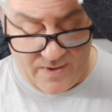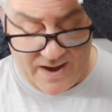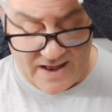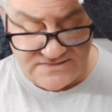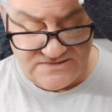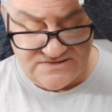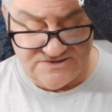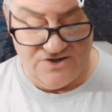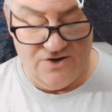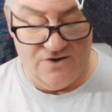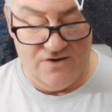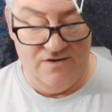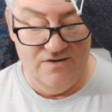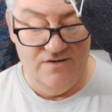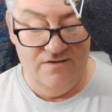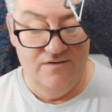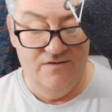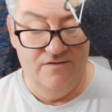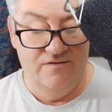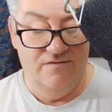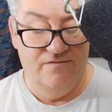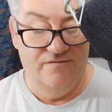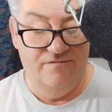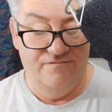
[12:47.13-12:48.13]
answer
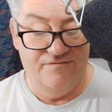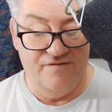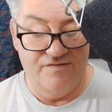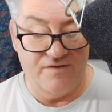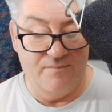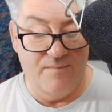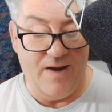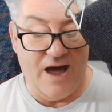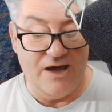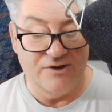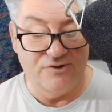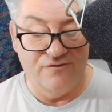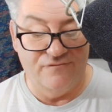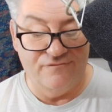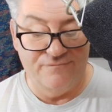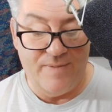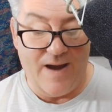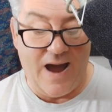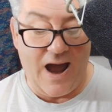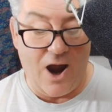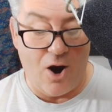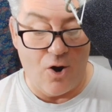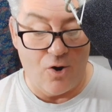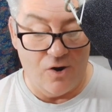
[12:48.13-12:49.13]
for the man of
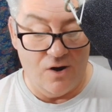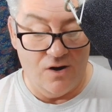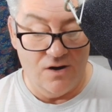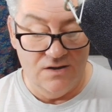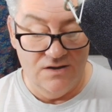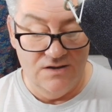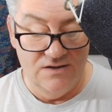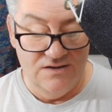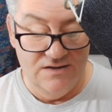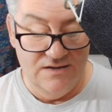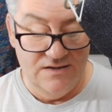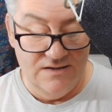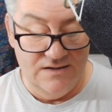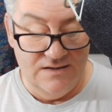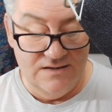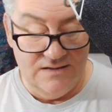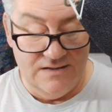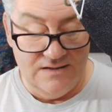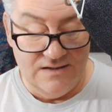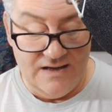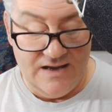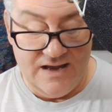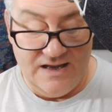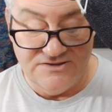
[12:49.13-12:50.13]
power,
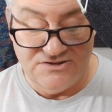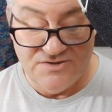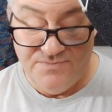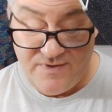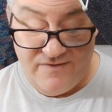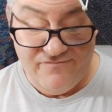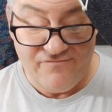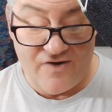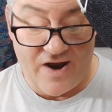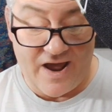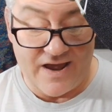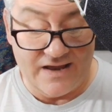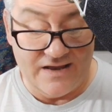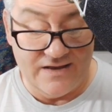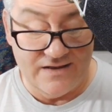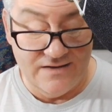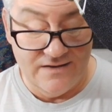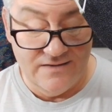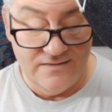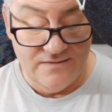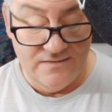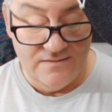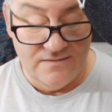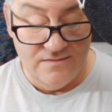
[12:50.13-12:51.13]
and to be frank,
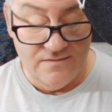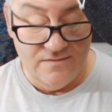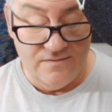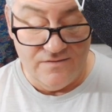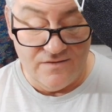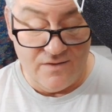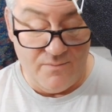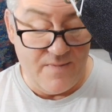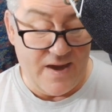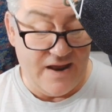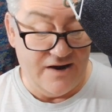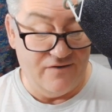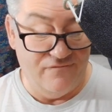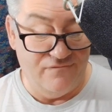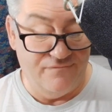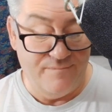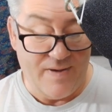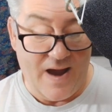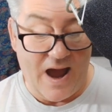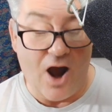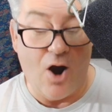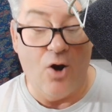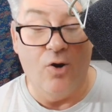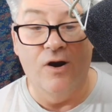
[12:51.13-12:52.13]
the men of
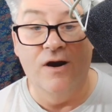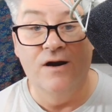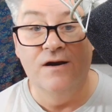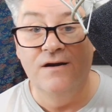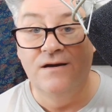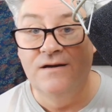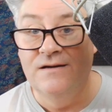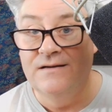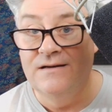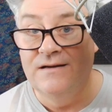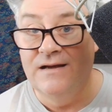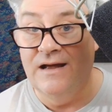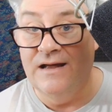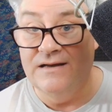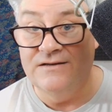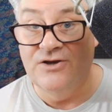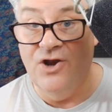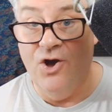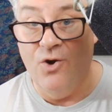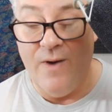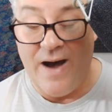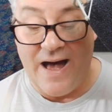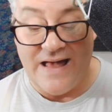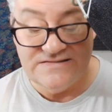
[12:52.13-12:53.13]
power had
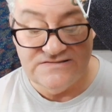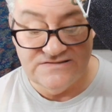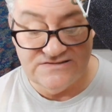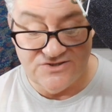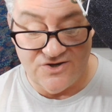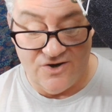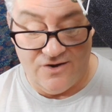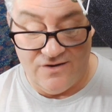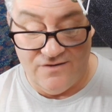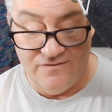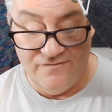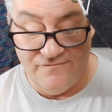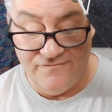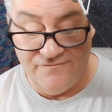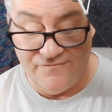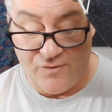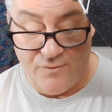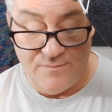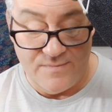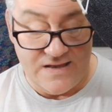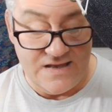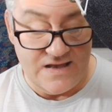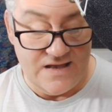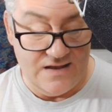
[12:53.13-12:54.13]
no answer
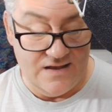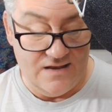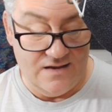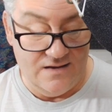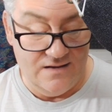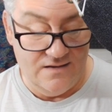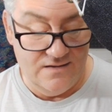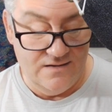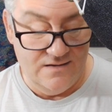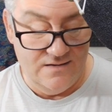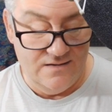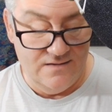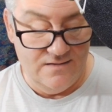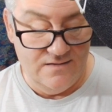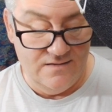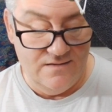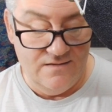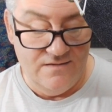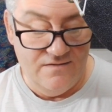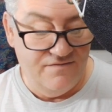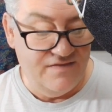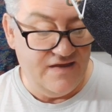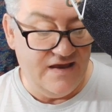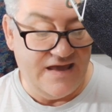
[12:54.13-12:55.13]
for me.
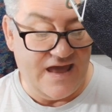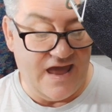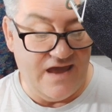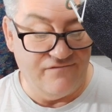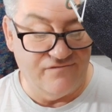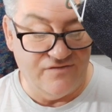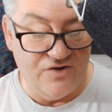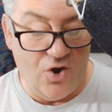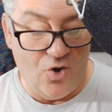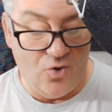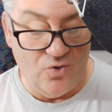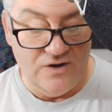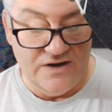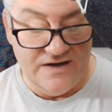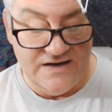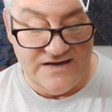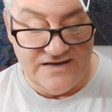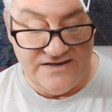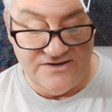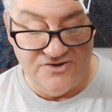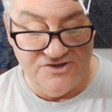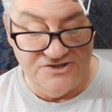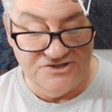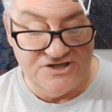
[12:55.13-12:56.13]
They gave no
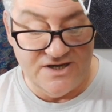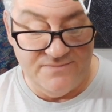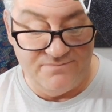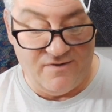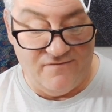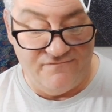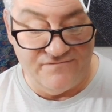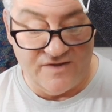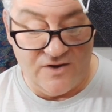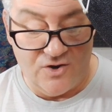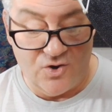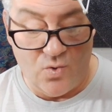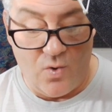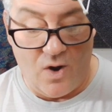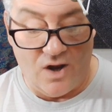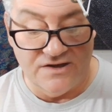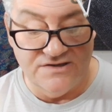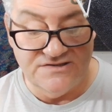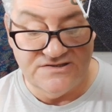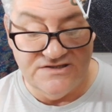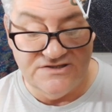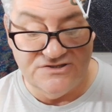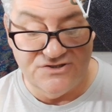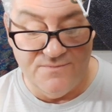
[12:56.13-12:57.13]
leadership of the
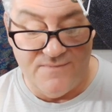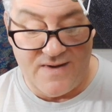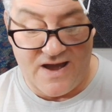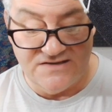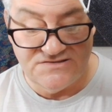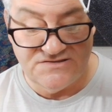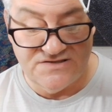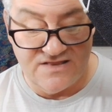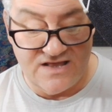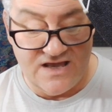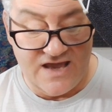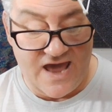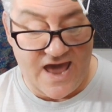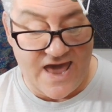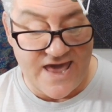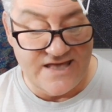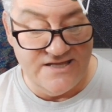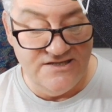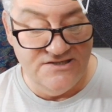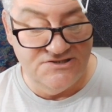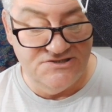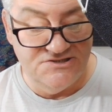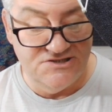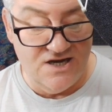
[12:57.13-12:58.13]
quality to match the
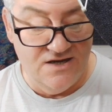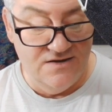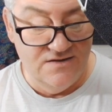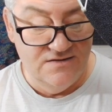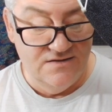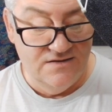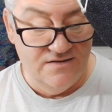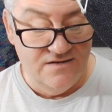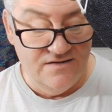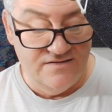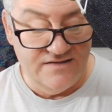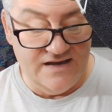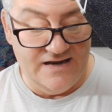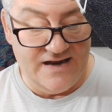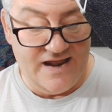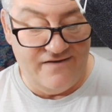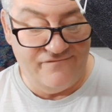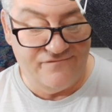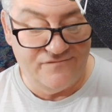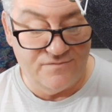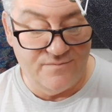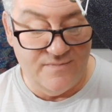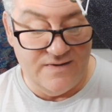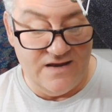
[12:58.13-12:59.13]
age, they
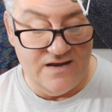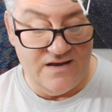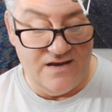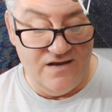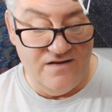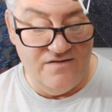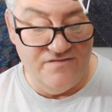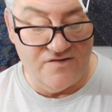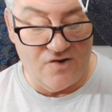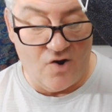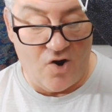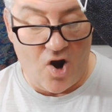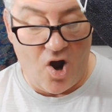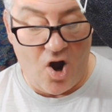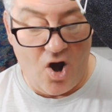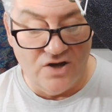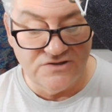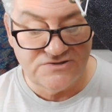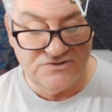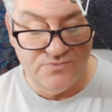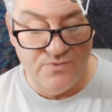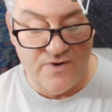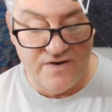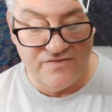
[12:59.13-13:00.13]
left me either
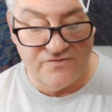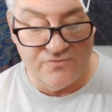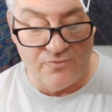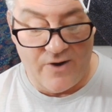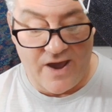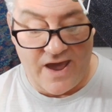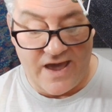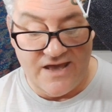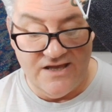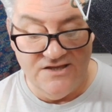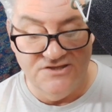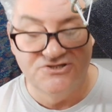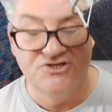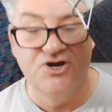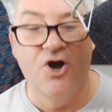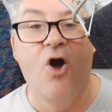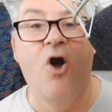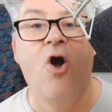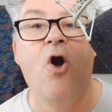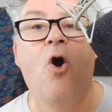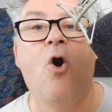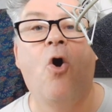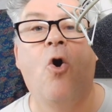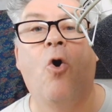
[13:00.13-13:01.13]
hot with rage
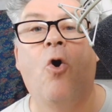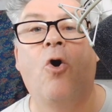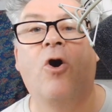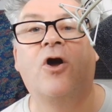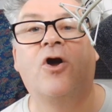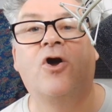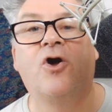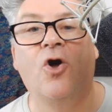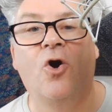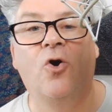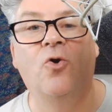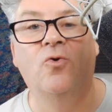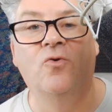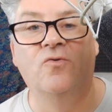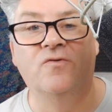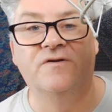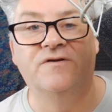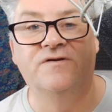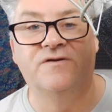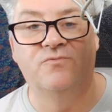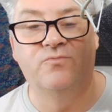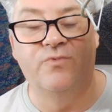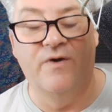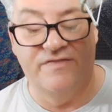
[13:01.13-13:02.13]
or
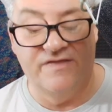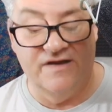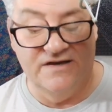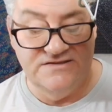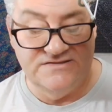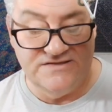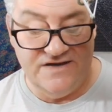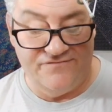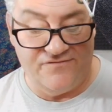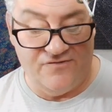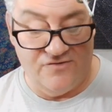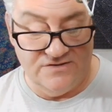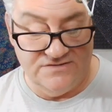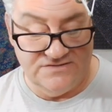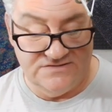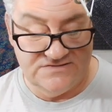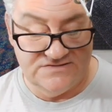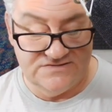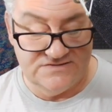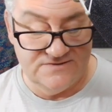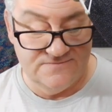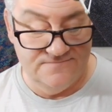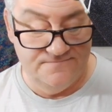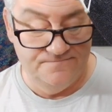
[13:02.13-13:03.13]
cold with
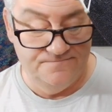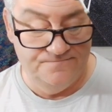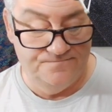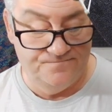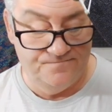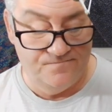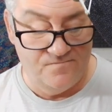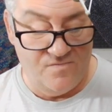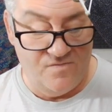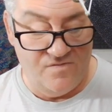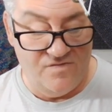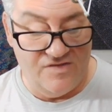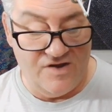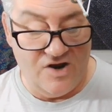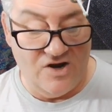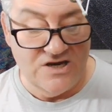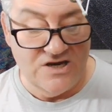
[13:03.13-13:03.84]
indifference. Their